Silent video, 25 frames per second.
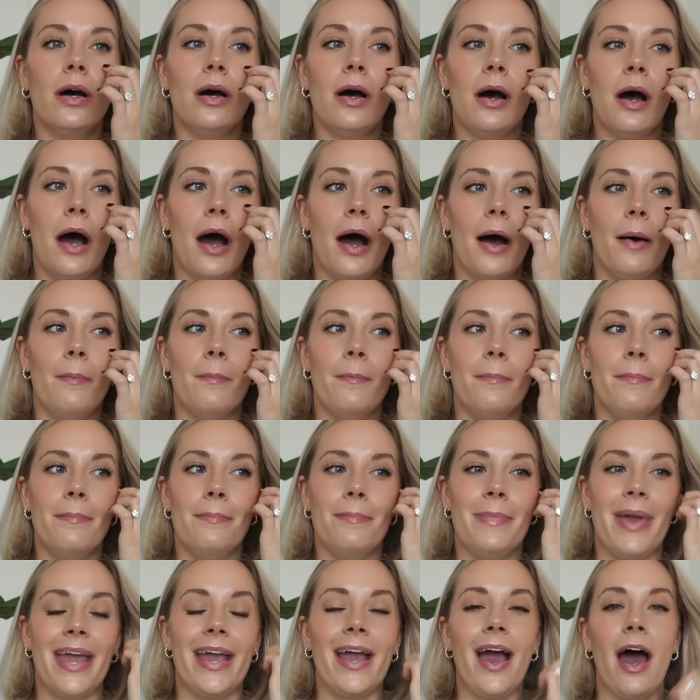uh,
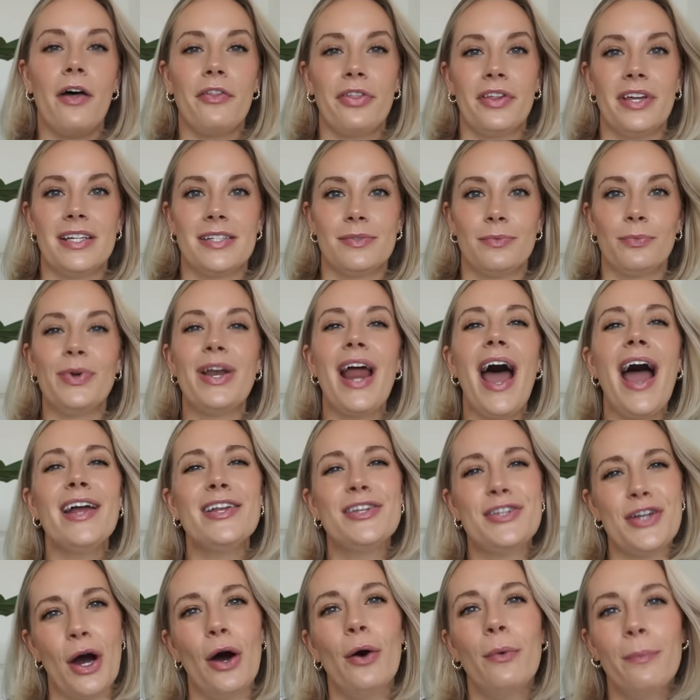make healthy, when I
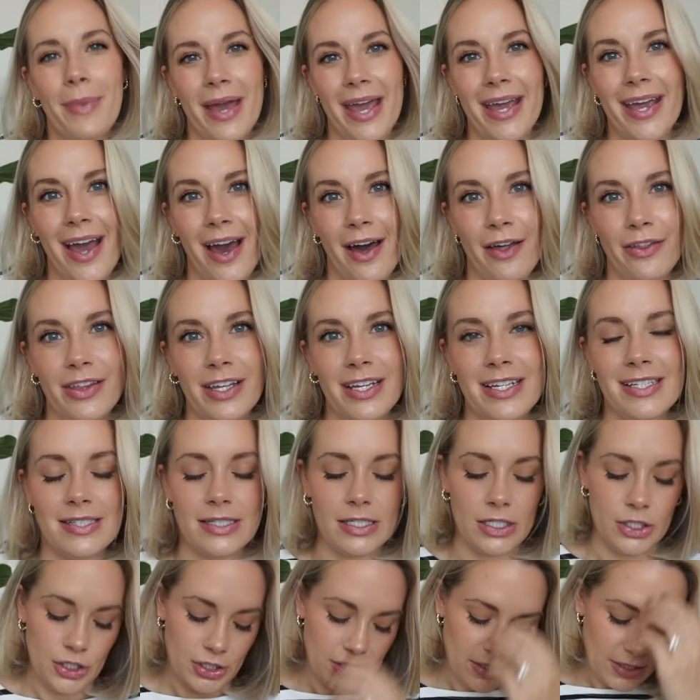don't make healthy
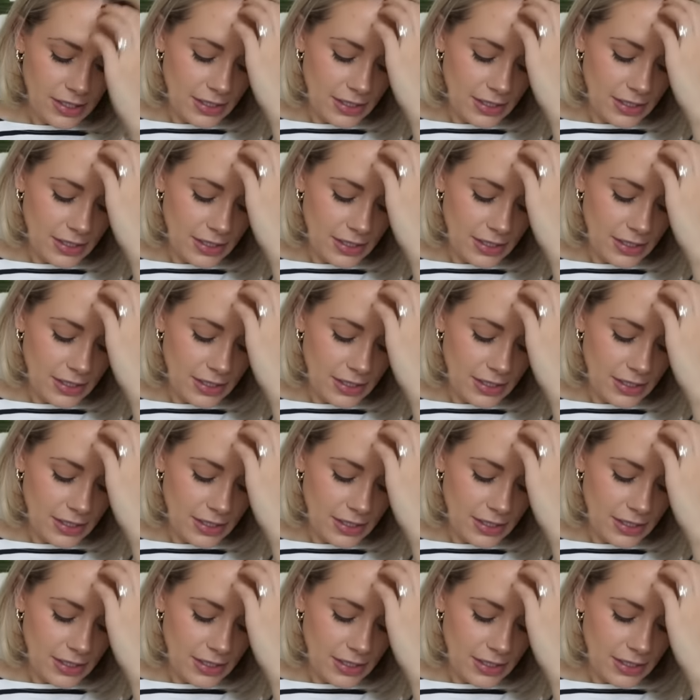decisions,